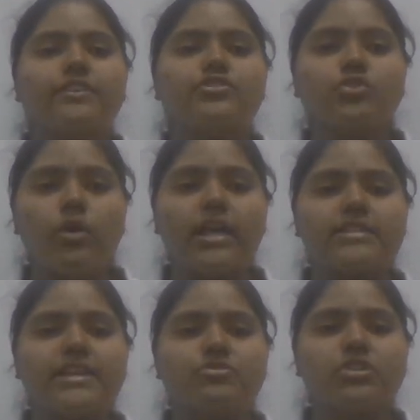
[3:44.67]
The sole
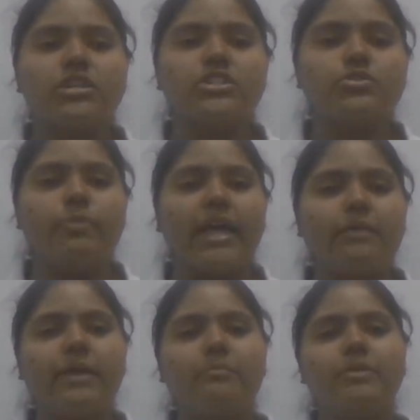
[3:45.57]
exemption is
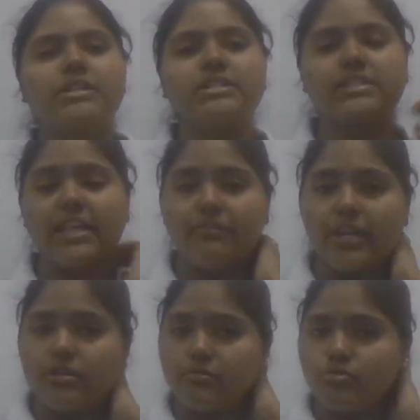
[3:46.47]
when payment is
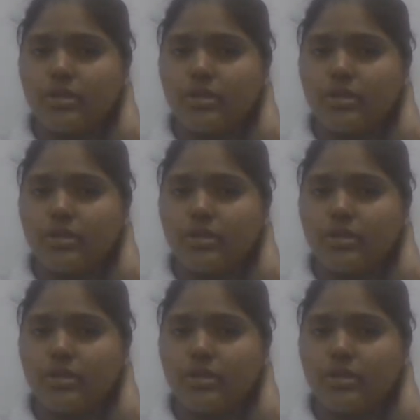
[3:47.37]
given